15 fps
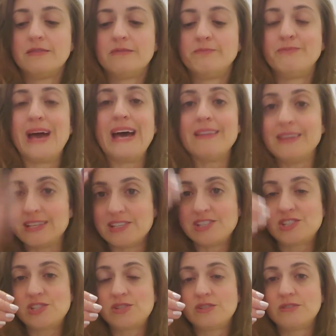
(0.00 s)

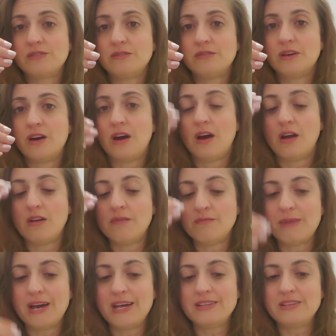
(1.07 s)
Balance, heart,
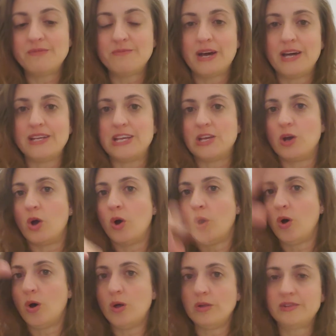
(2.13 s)
mind, and body
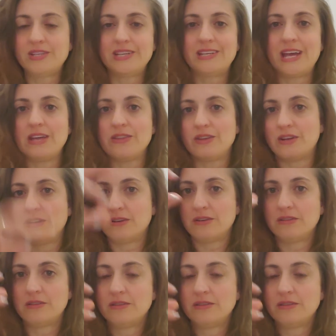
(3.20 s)
all together.